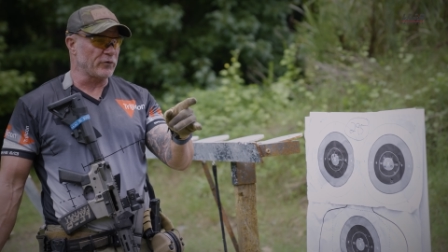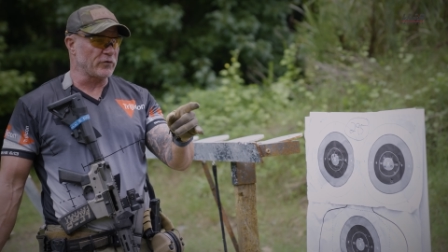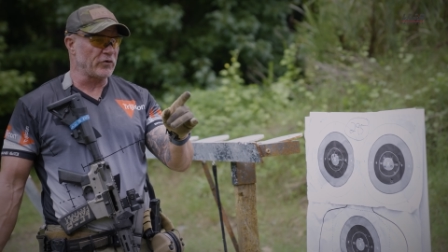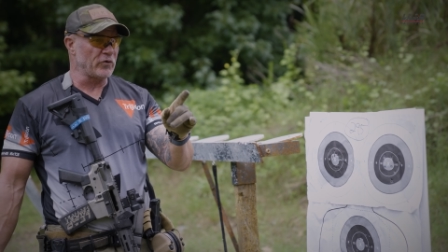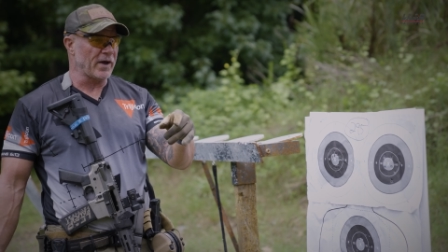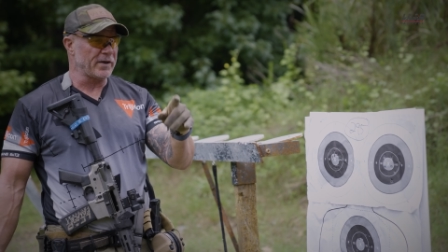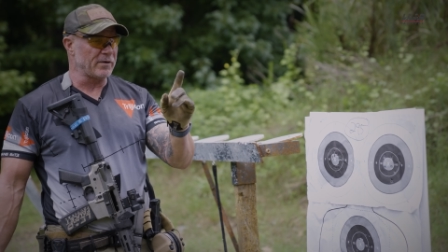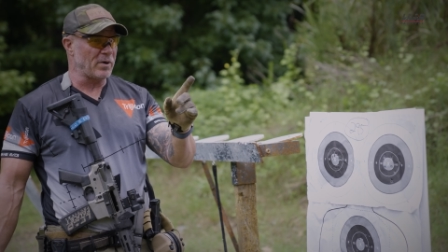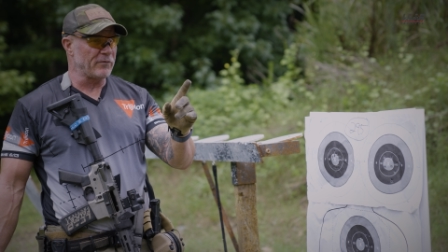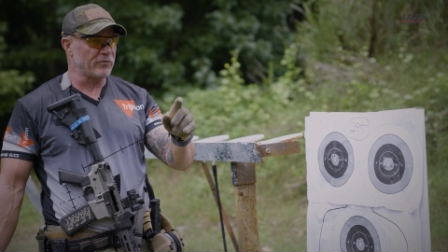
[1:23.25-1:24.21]
for 290 and
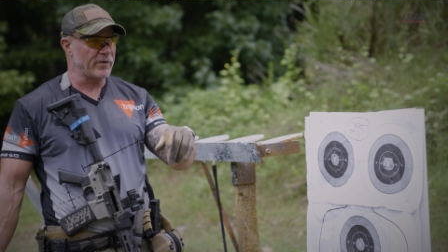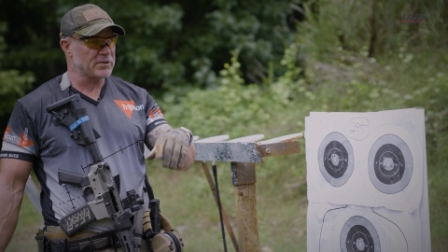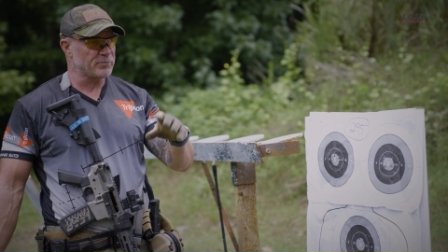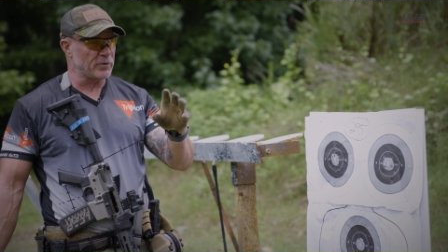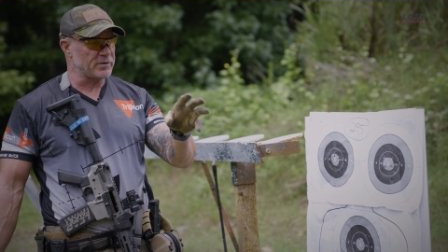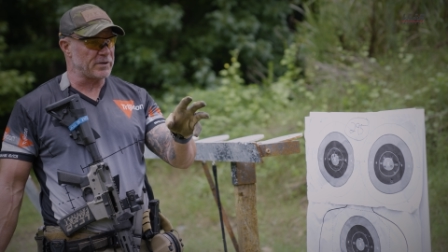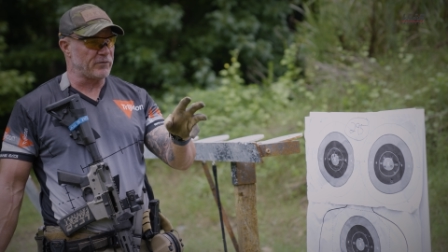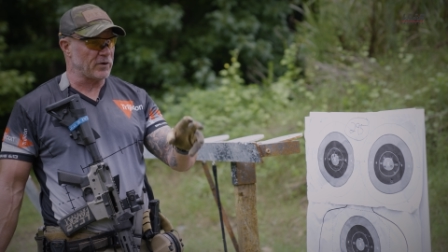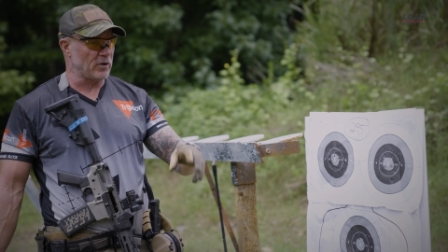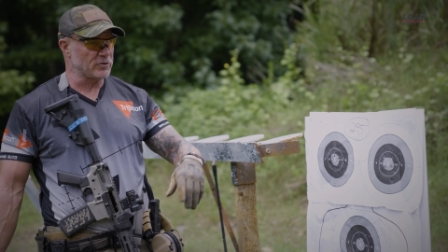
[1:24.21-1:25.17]
above for expert,
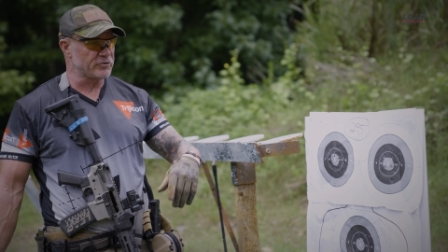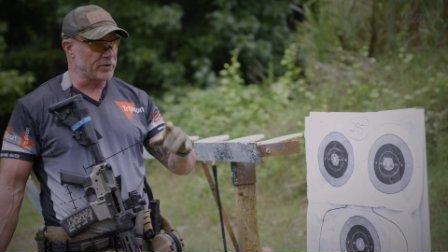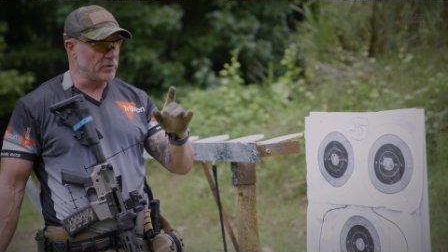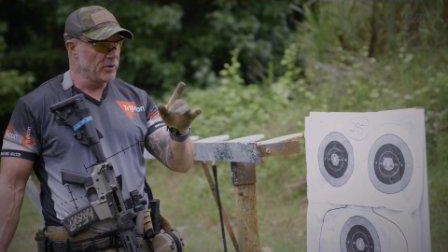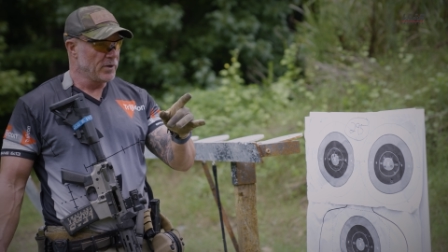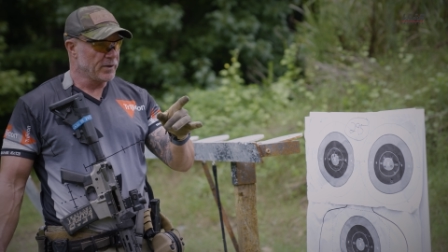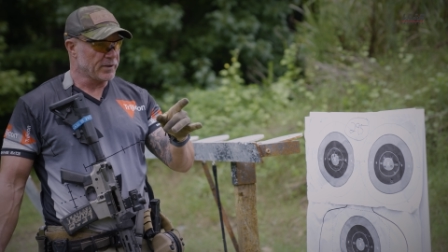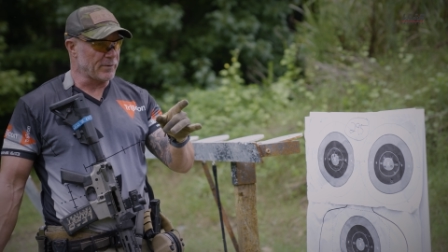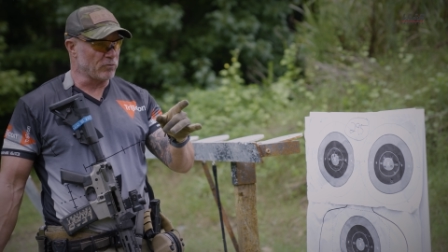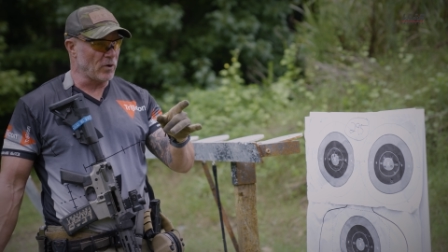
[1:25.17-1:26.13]
difficult drill,
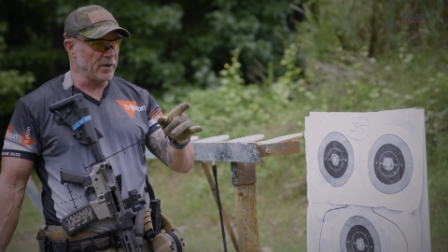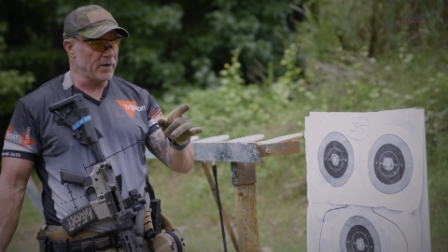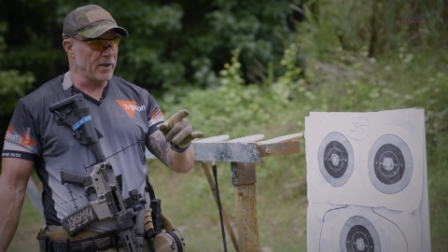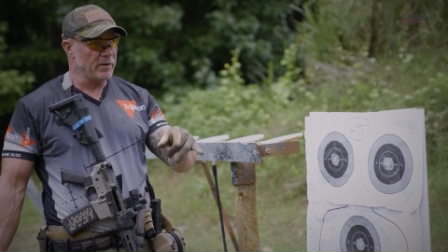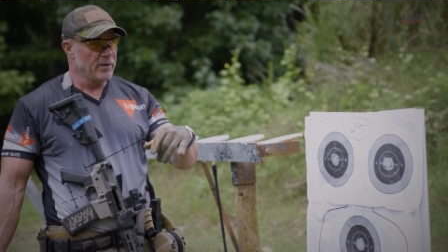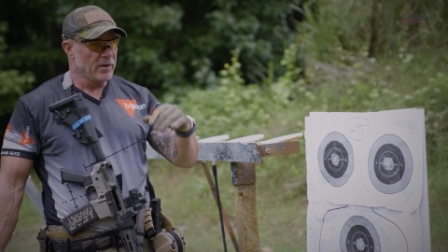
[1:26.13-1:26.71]
keep running it.